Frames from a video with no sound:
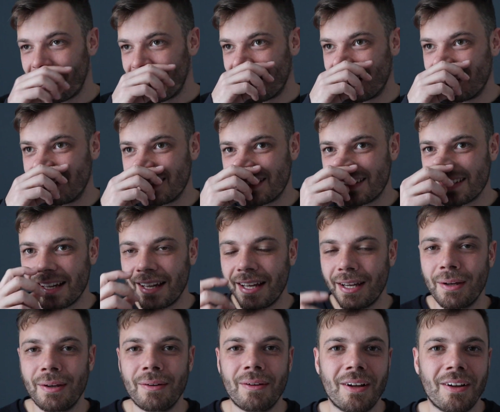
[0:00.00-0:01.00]
and
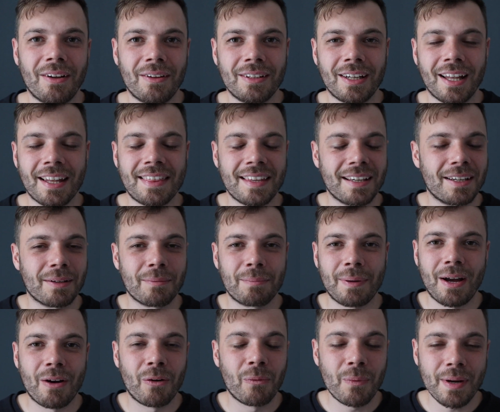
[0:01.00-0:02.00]
I think
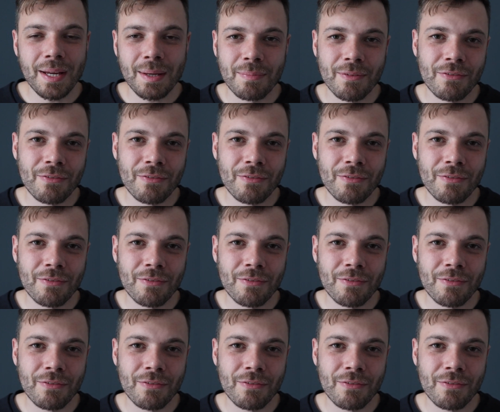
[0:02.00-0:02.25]
about a week